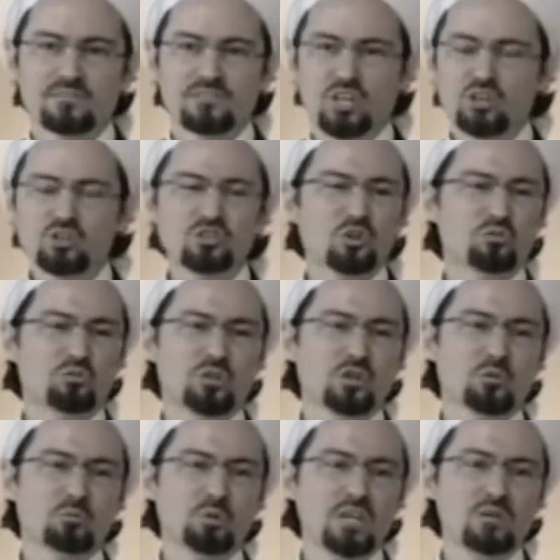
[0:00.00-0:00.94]
Those are
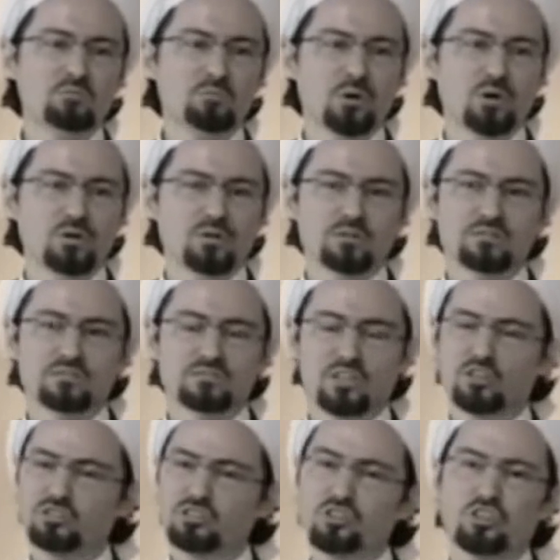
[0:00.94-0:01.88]
real people.
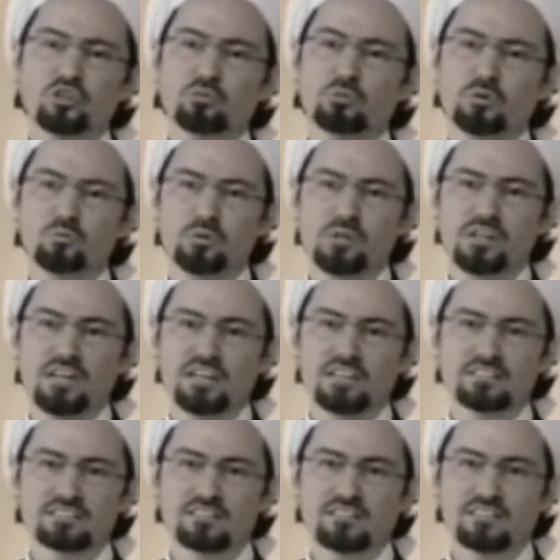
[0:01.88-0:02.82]
Those are human
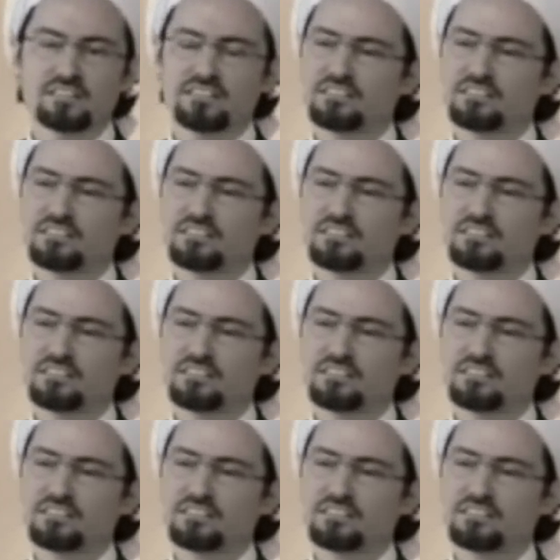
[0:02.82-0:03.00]
beings.